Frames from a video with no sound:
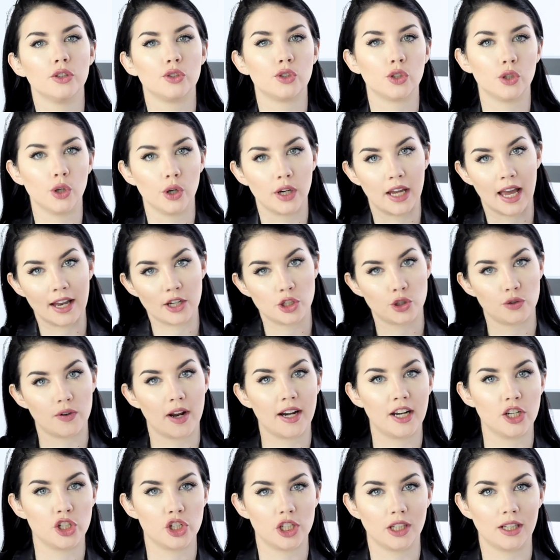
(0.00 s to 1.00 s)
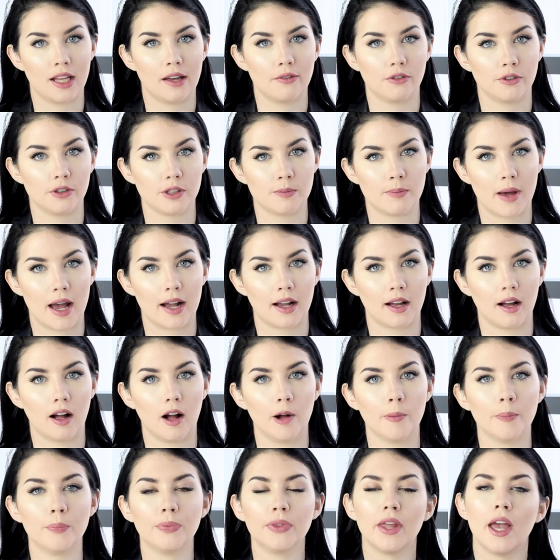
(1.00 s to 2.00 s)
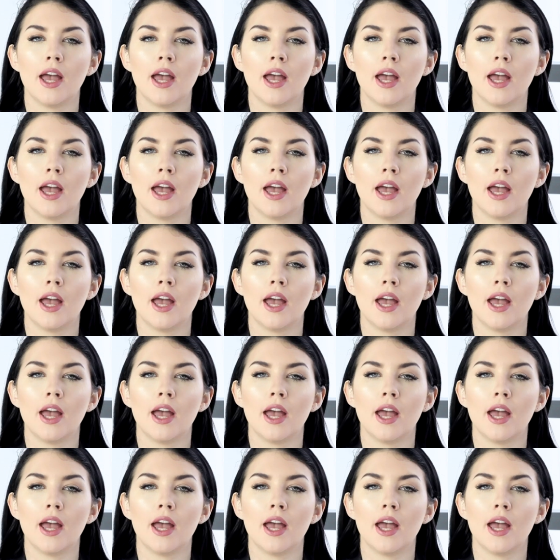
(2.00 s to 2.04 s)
to get your energy levels back up.